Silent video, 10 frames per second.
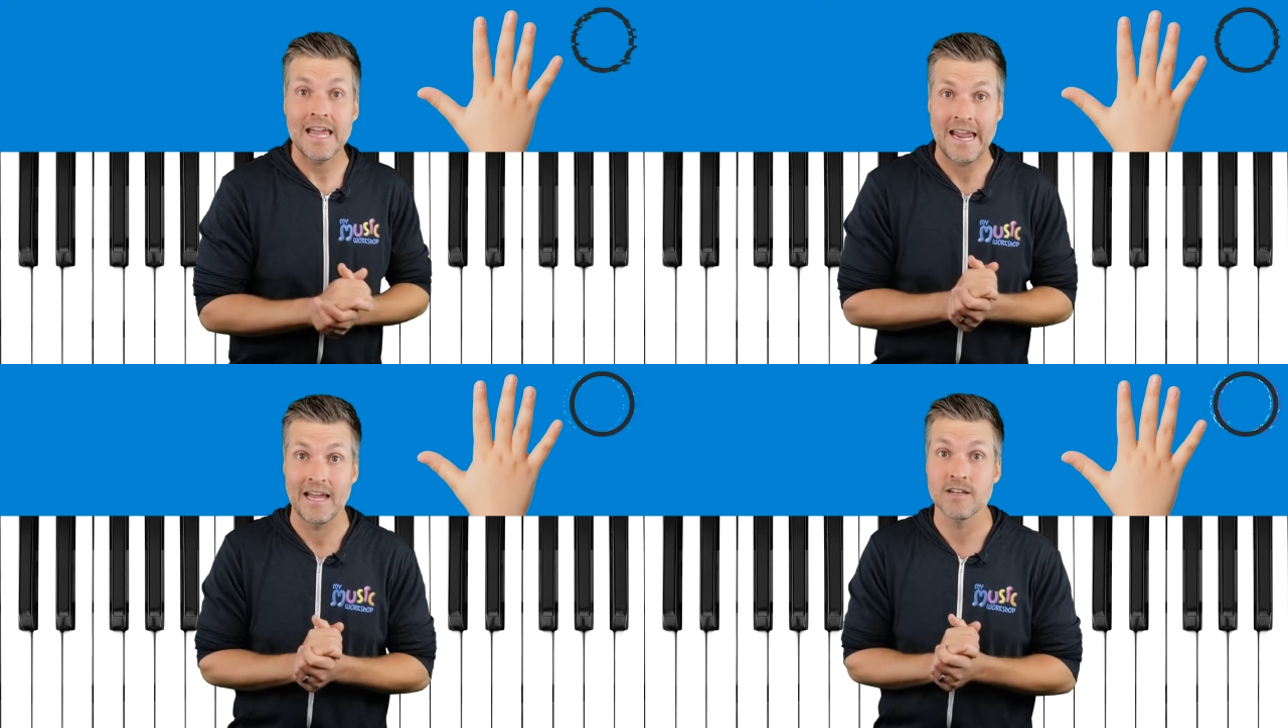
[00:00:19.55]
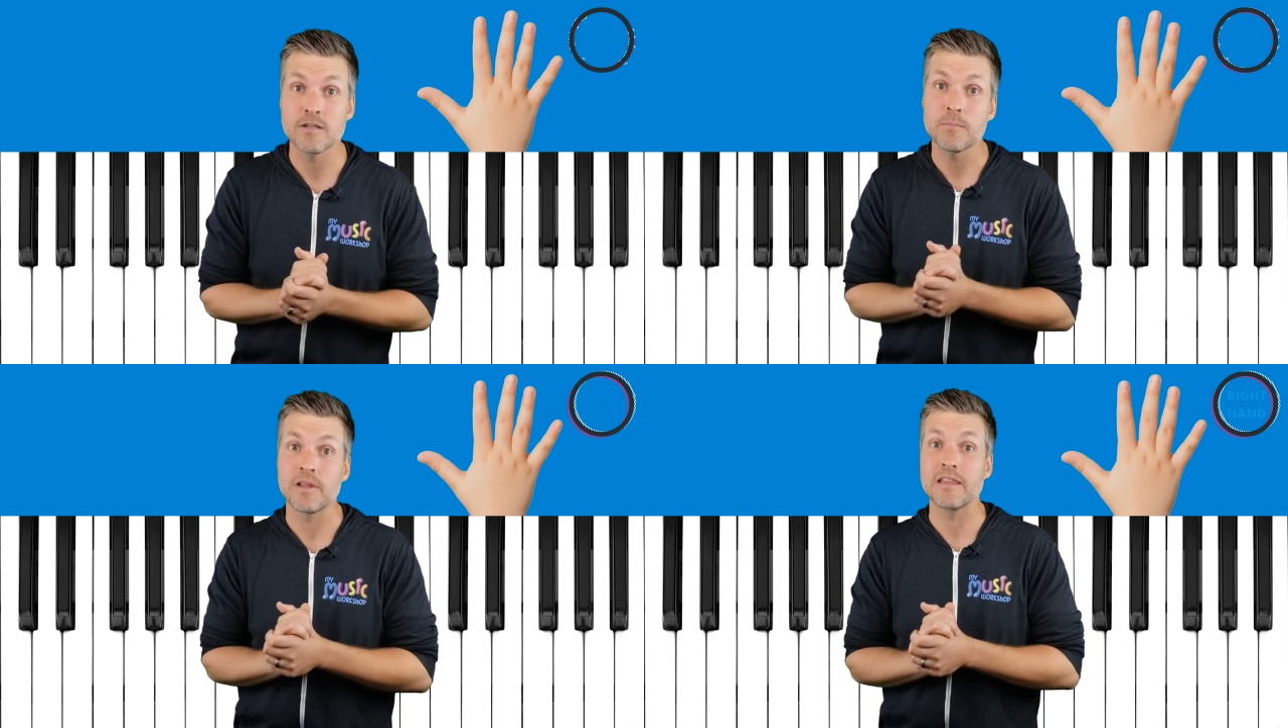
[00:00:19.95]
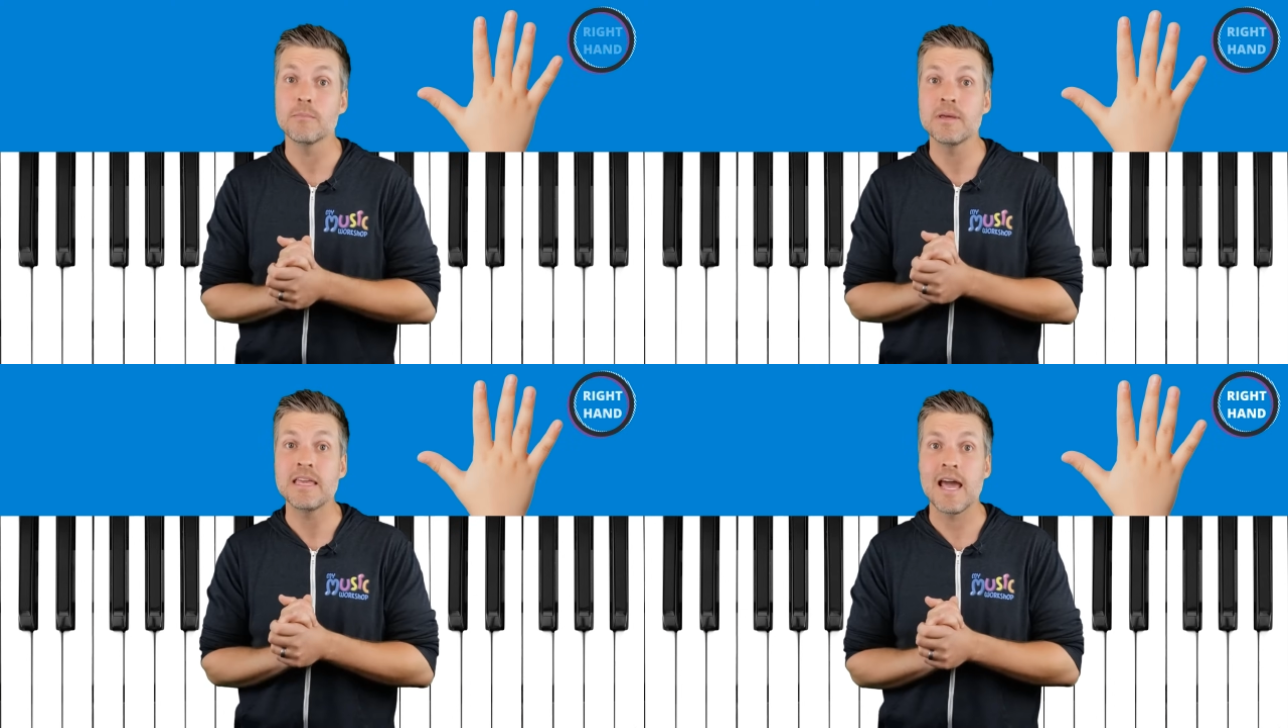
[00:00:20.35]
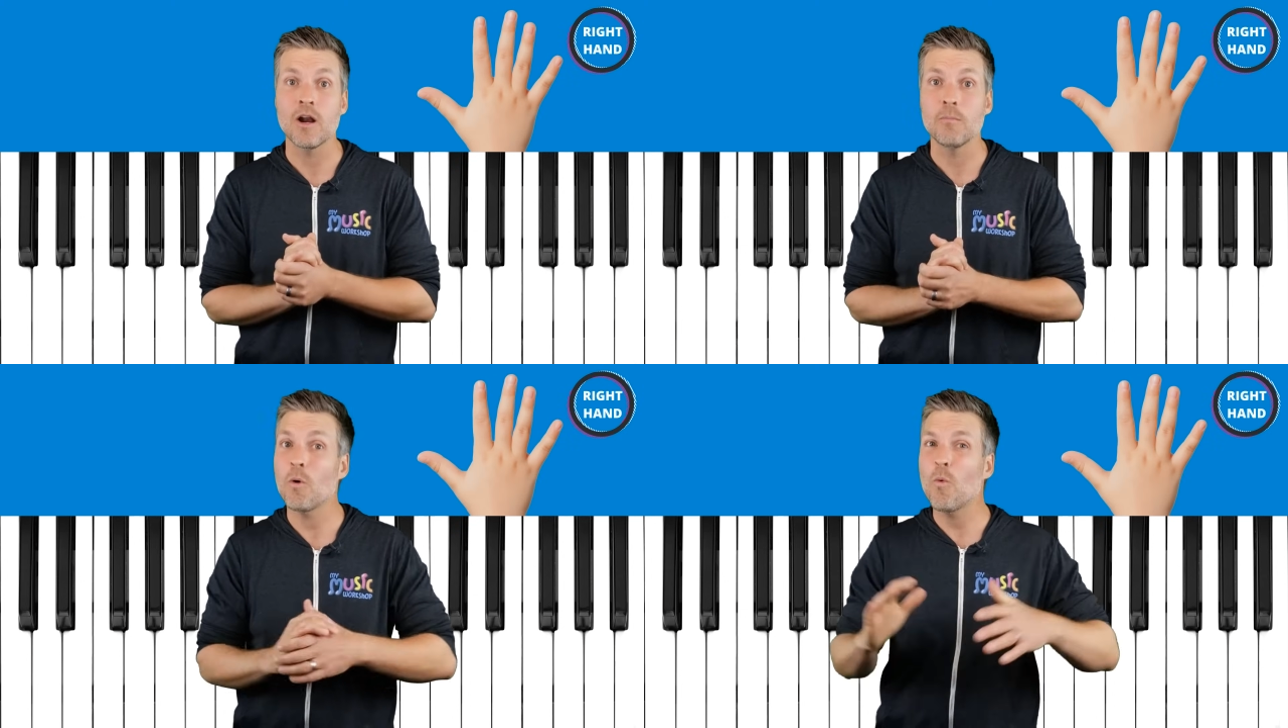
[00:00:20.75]
hand to play the
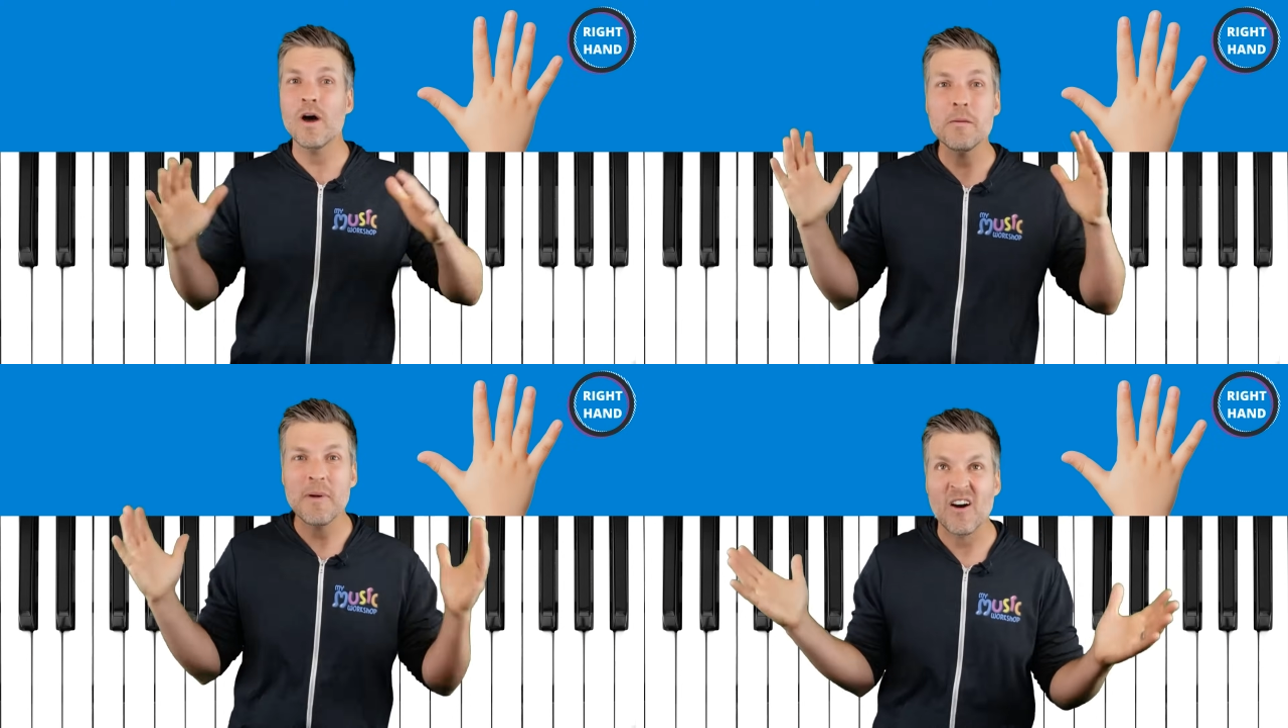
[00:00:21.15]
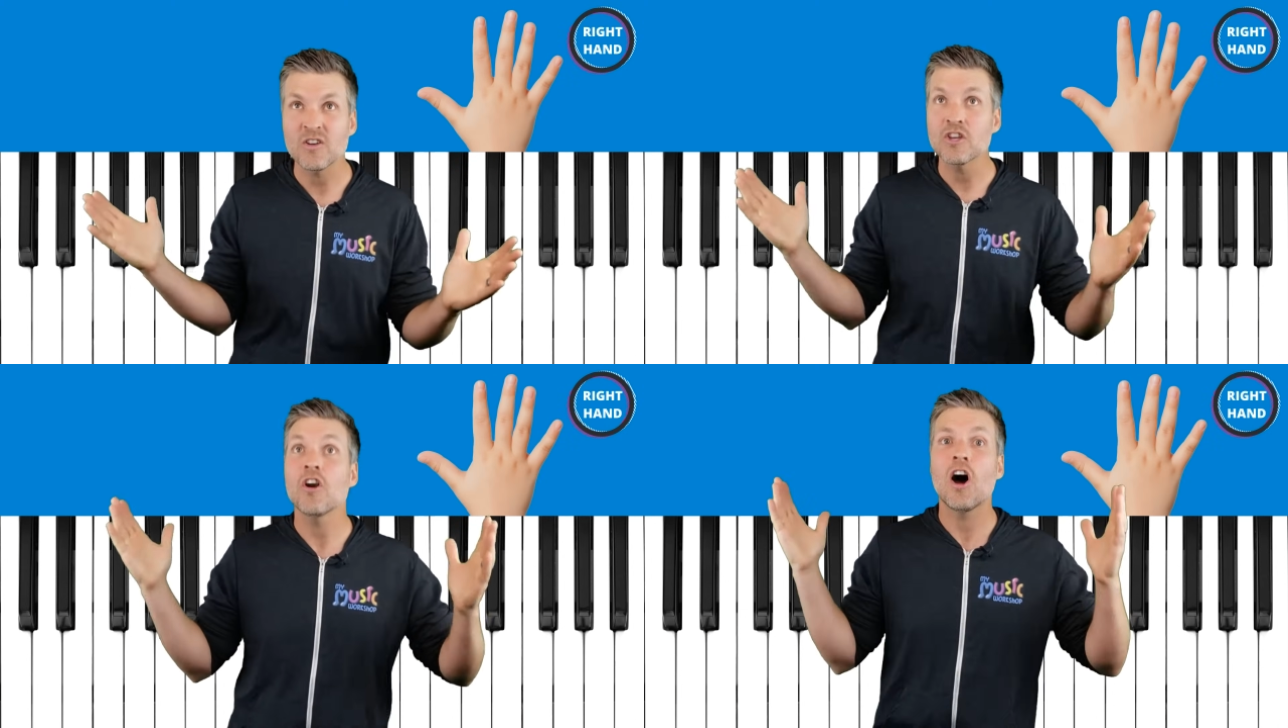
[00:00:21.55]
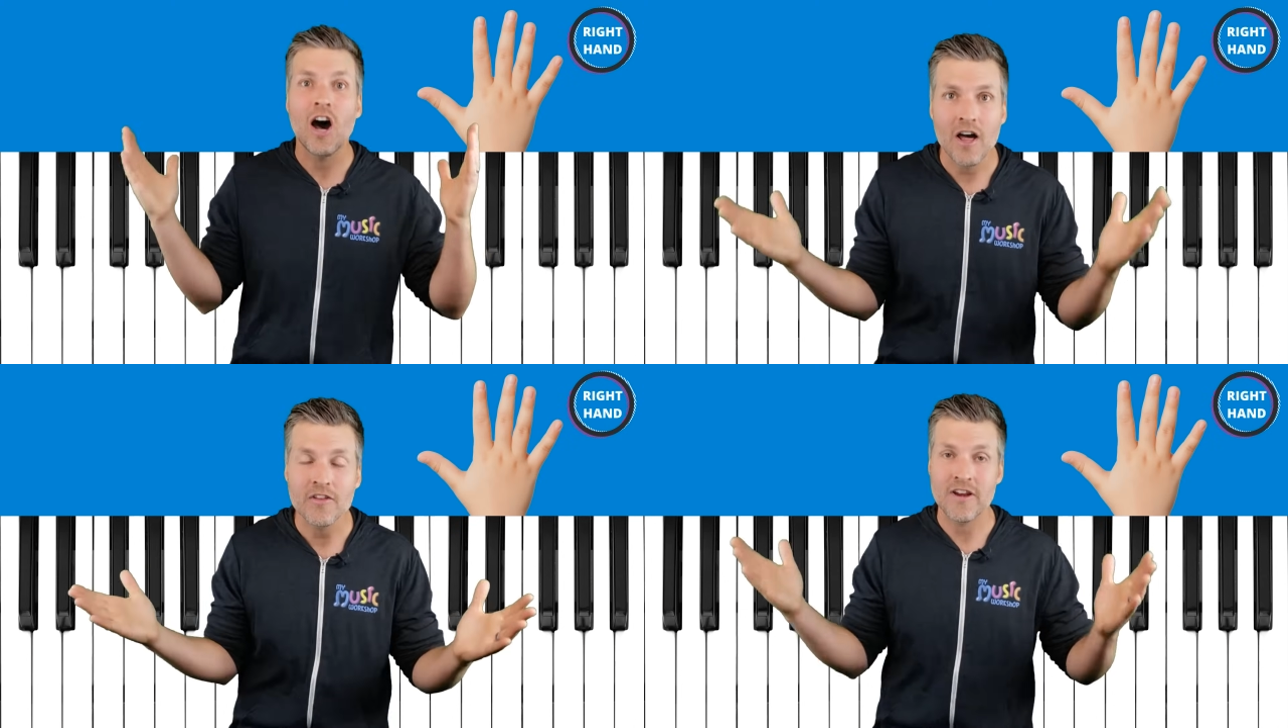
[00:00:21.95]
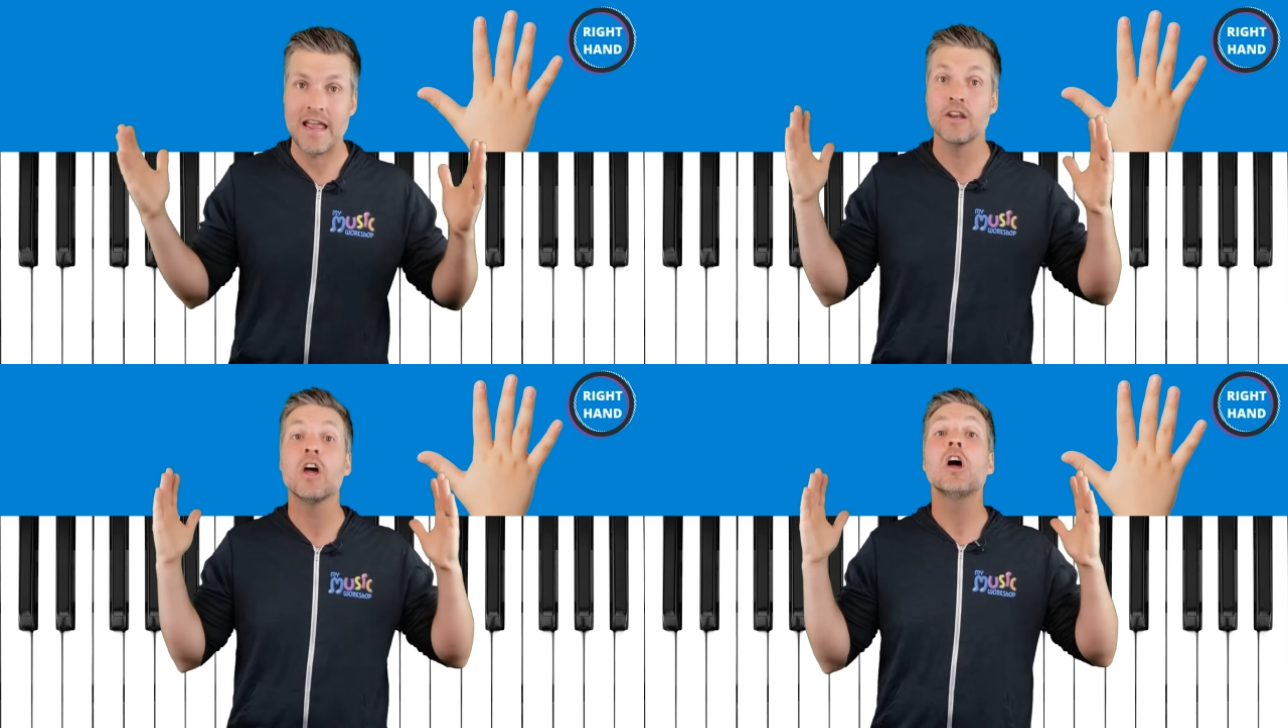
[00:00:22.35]
piano, but what about your other
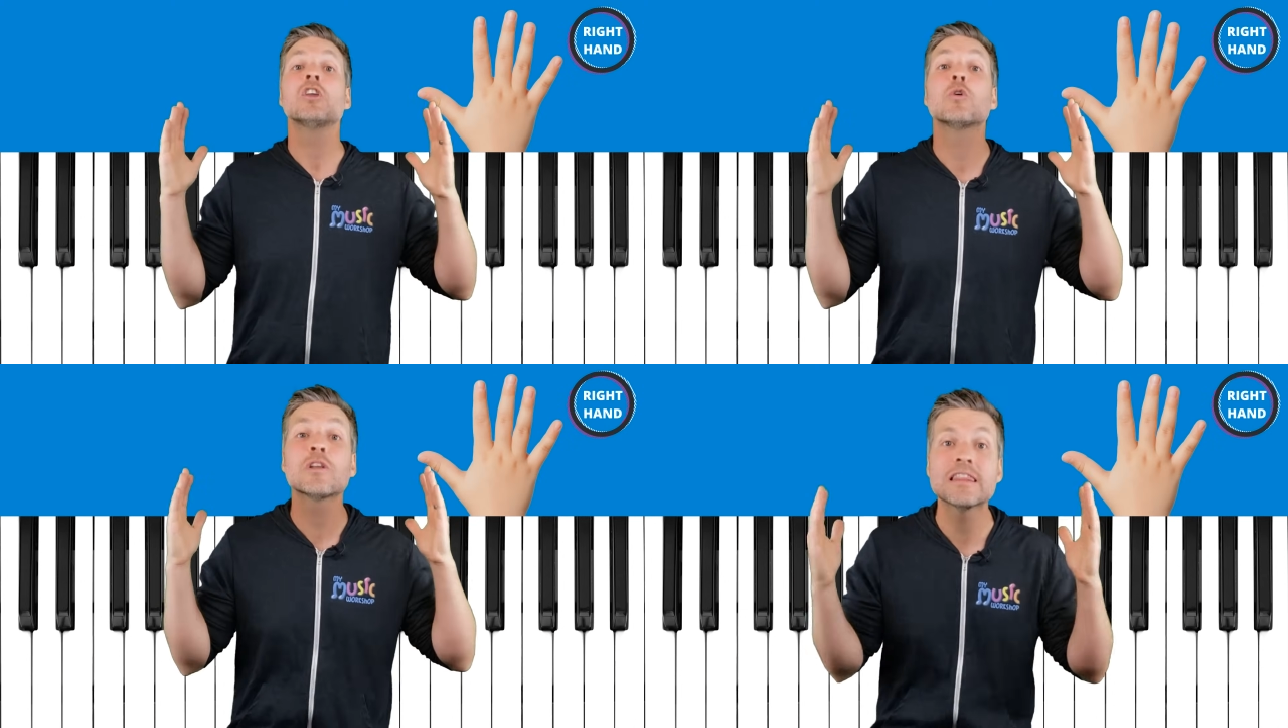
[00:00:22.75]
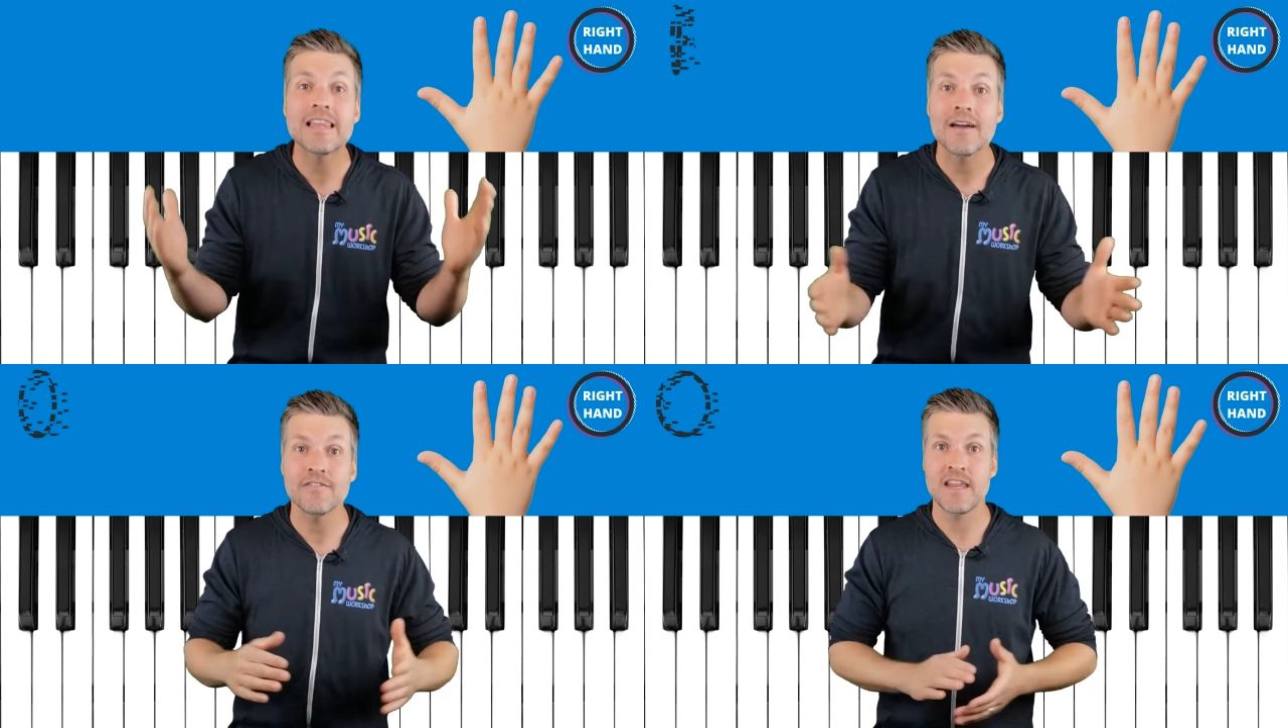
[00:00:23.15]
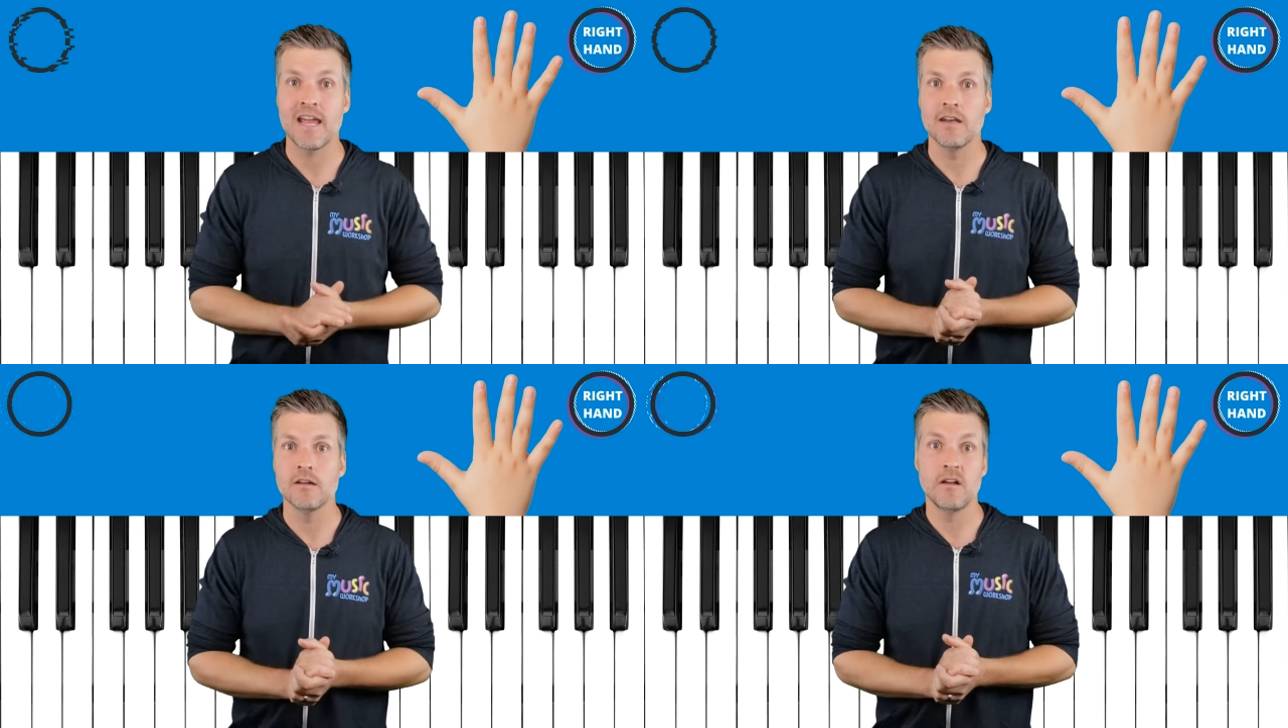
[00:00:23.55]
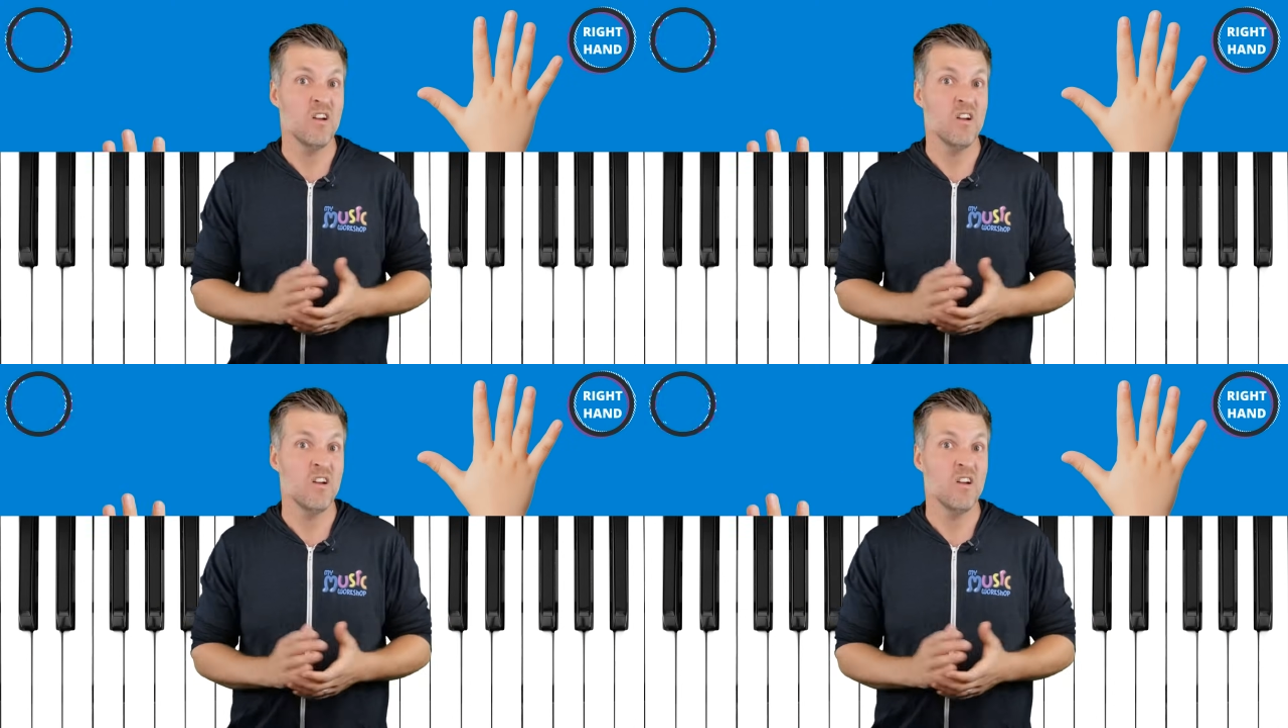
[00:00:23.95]
hand, your left hand?